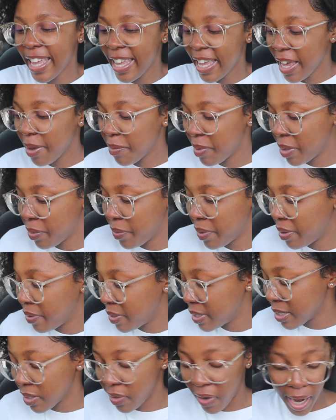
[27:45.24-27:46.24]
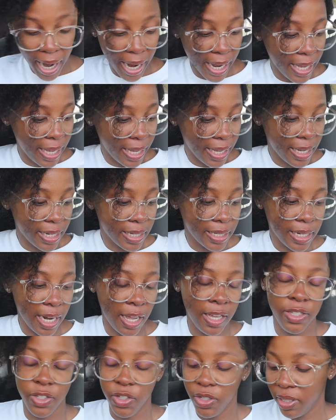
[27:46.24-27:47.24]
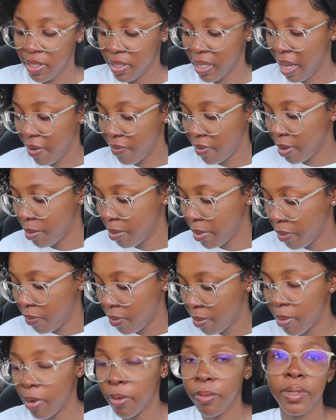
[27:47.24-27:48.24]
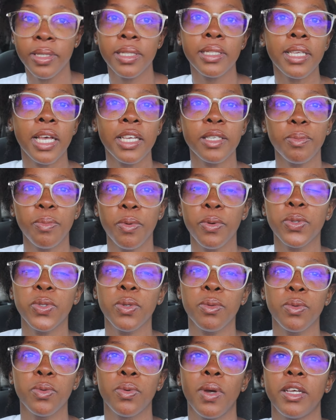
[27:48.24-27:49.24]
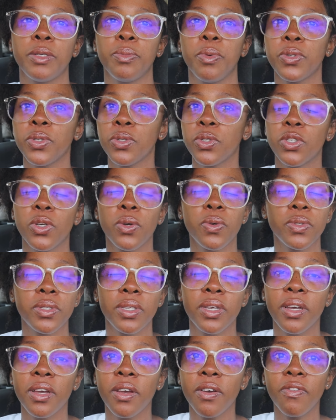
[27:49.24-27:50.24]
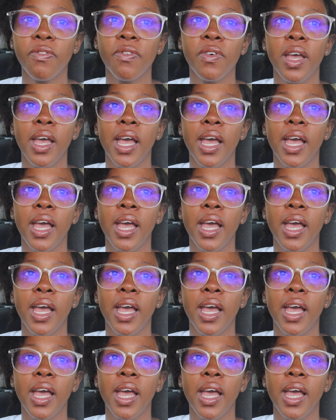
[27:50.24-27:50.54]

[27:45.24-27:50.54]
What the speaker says: Yeah, man, when I was crying and I was just having a bit of a moment, I spoke to Joseph.